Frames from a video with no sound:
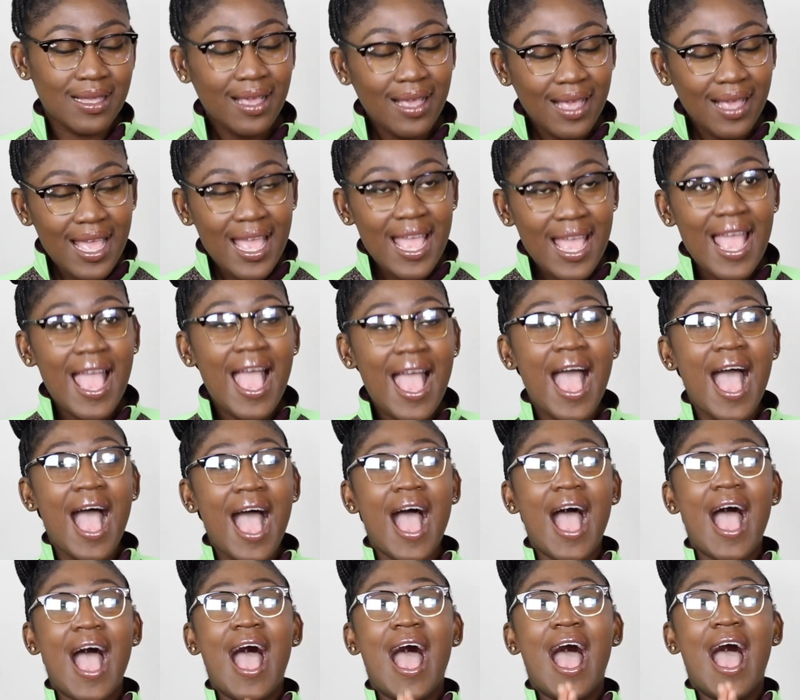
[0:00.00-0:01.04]

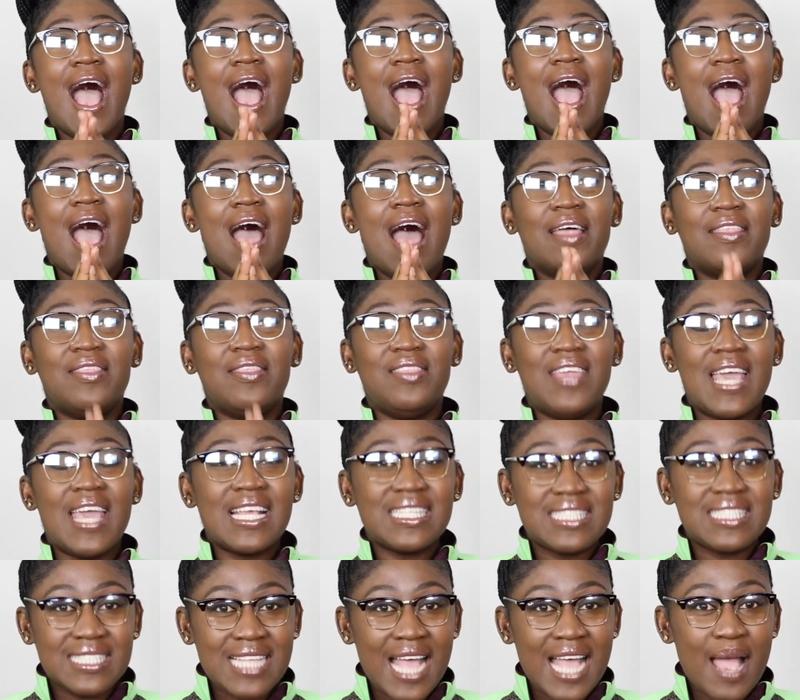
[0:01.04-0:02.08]

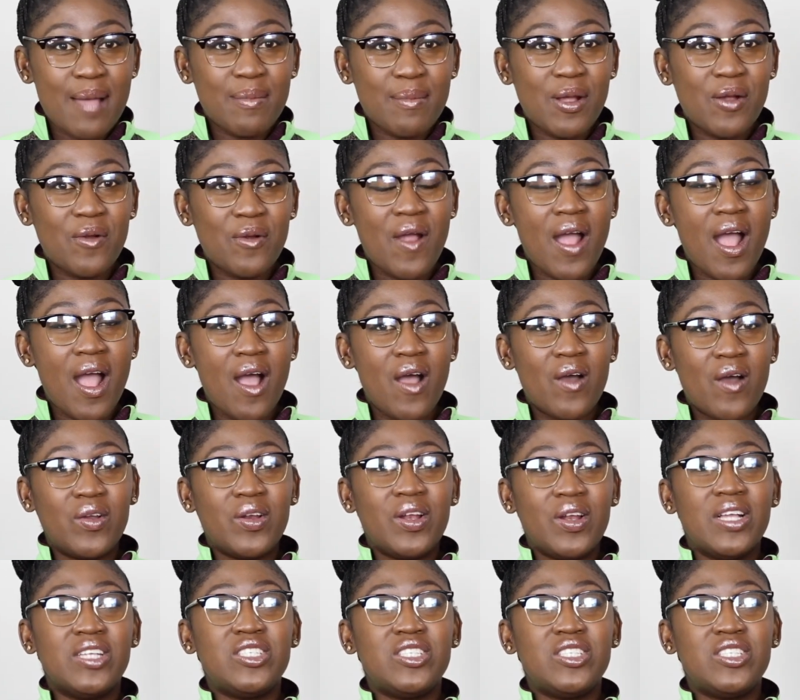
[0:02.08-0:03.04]
This time around